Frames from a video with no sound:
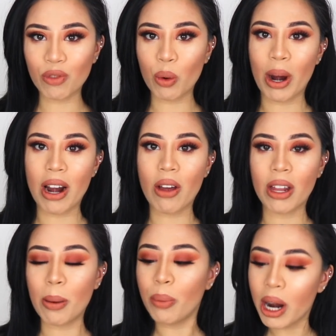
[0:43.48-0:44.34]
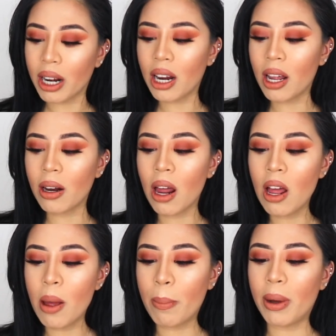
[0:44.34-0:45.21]
right now that I'm pregnant,
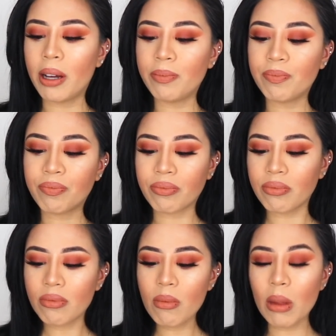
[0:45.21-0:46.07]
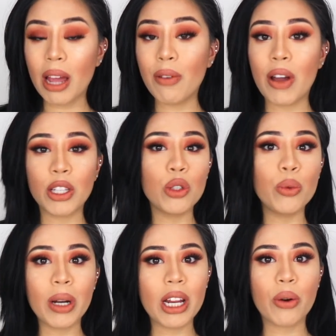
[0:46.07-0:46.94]
but if I
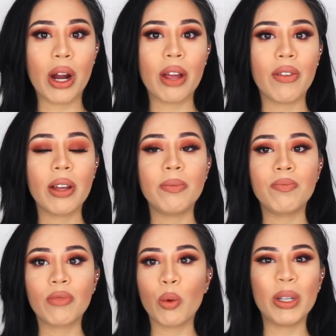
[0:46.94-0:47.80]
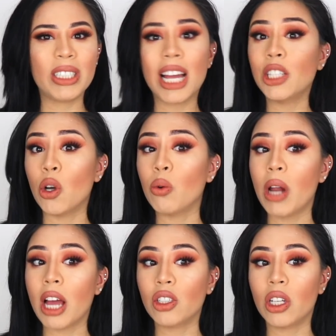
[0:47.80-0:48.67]
do really crave it, which I
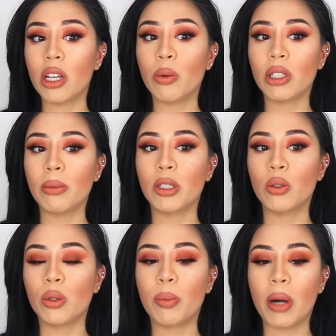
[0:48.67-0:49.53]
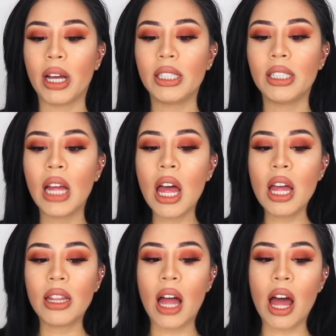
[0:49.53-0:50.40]
don't actually, which I'm so surprised
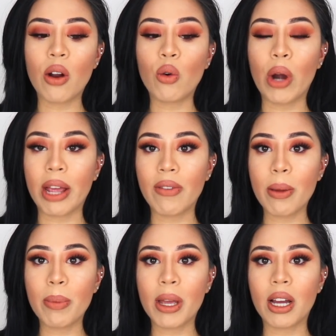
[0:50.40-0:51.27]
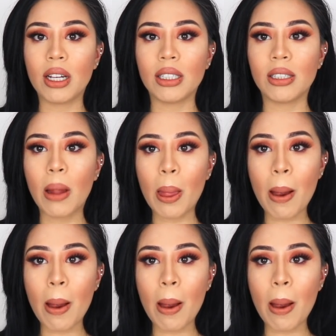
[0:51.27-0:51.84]
that I don't crave it, because